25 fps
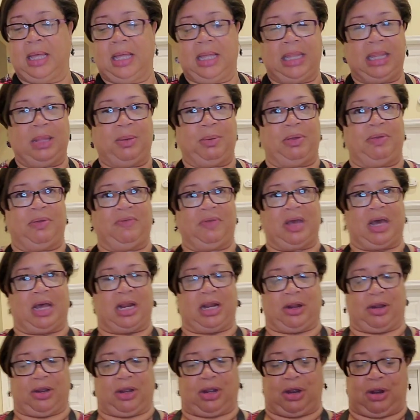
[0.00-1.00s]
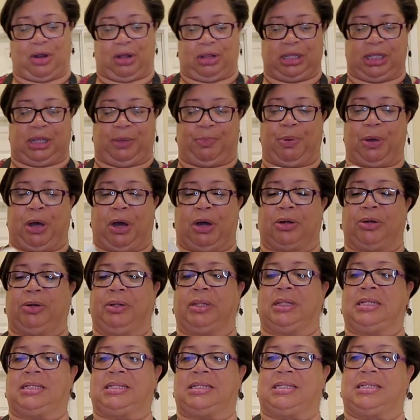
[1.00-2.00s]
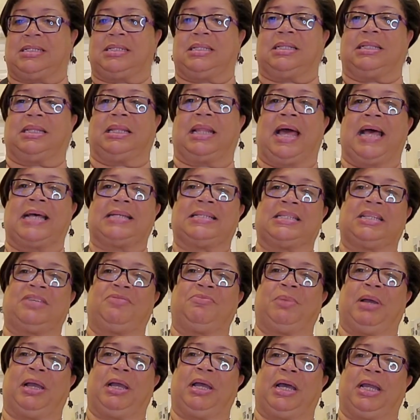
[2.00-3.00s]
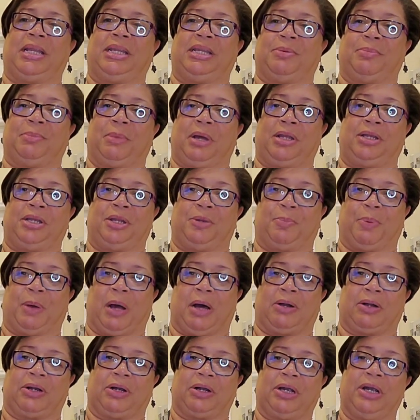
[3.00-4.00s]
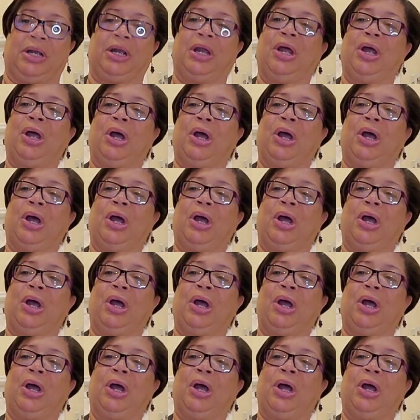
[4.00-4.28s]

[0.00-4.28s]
Then we've got our garlic powder, and this is the last of my onion powder,